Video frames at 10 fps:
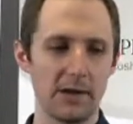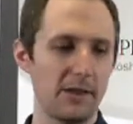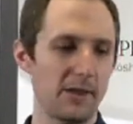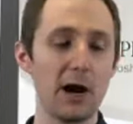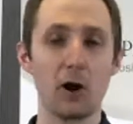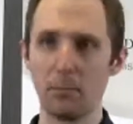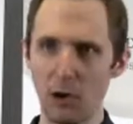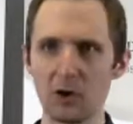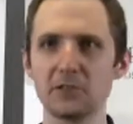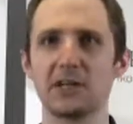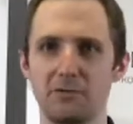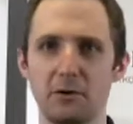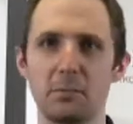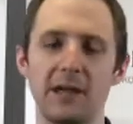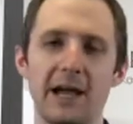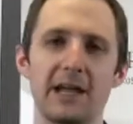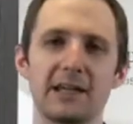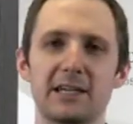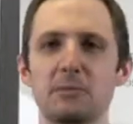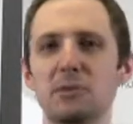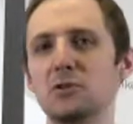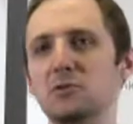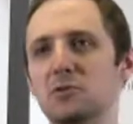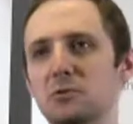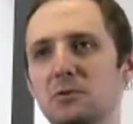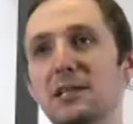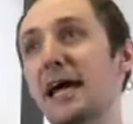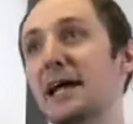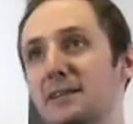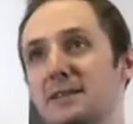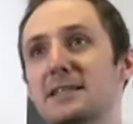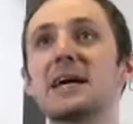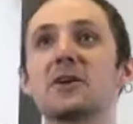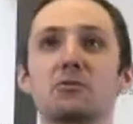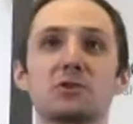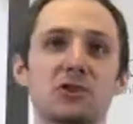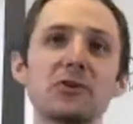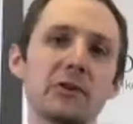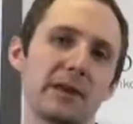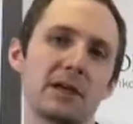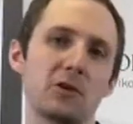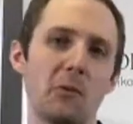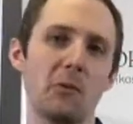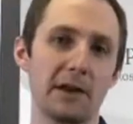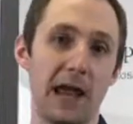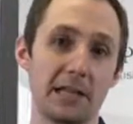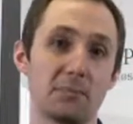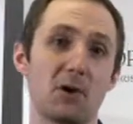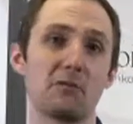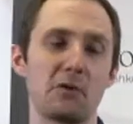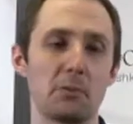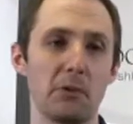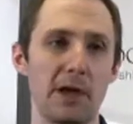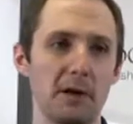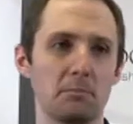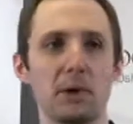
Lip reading: they are parts of a plan and can be used to get the end result that you want as part of your plan.